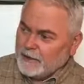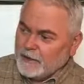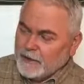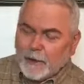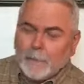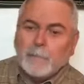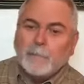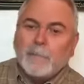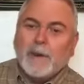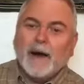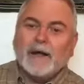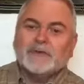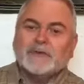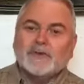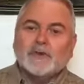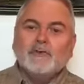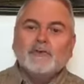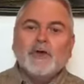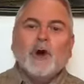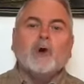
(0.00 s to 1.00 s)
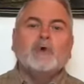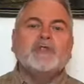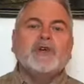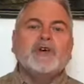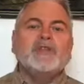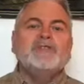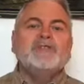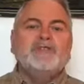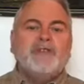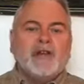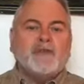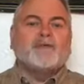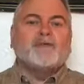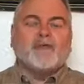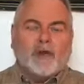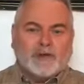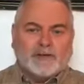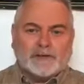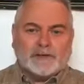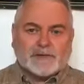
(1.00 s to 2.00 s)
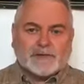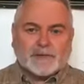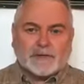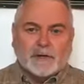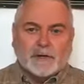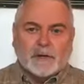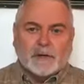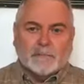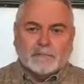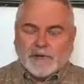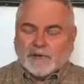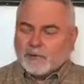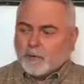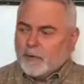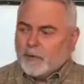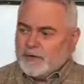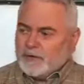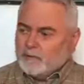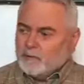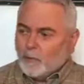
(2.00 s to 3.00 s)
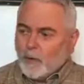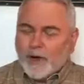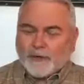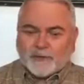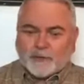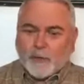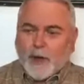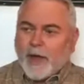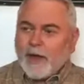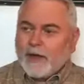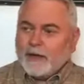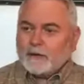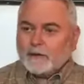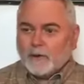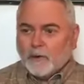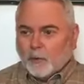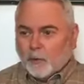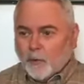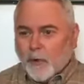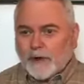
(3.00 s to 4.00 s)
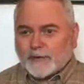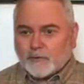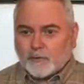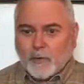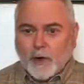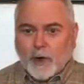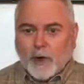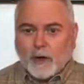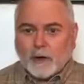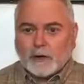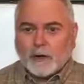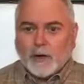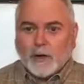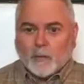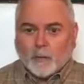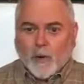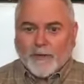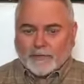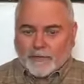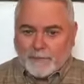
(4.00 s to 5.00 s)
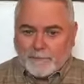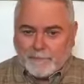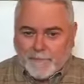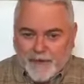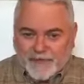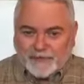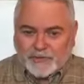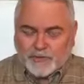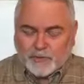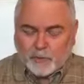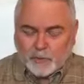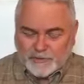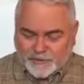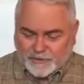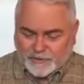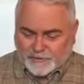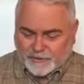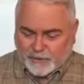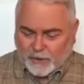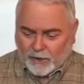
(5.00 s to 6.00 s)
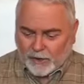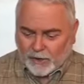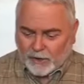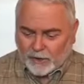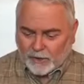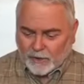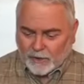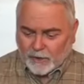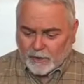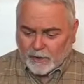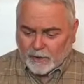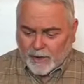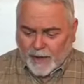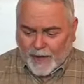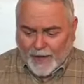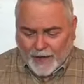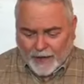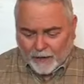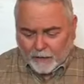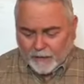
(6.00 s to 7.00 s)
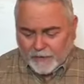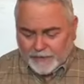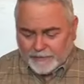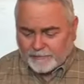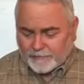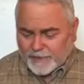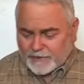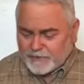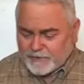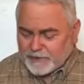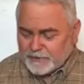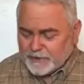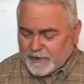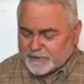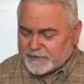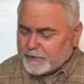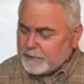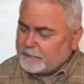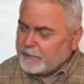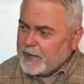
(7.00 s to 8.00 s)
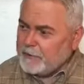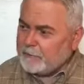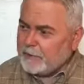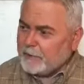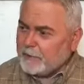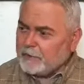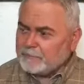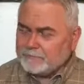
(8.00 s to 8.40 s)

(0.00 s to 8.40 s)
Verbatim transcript: but to know the difference between what's right, what's wrong, what the best choices are. I always mention this to people